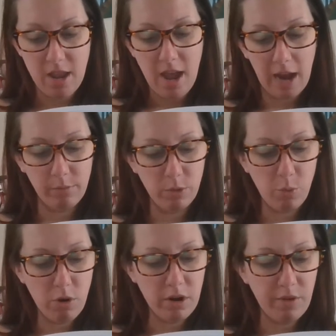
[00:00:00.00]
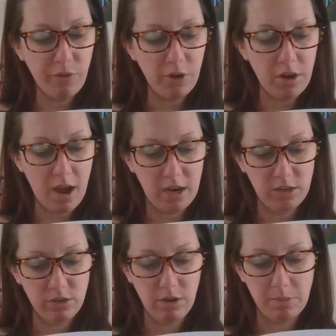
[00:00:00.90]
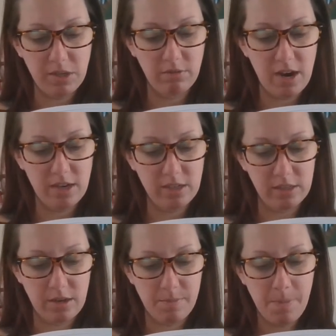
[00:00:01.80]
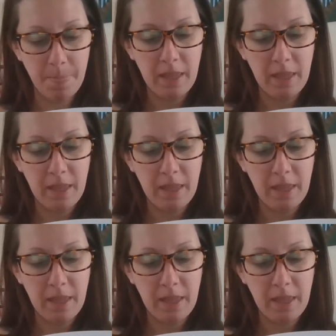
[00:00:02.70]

I'm rewarded for not interrupting racism,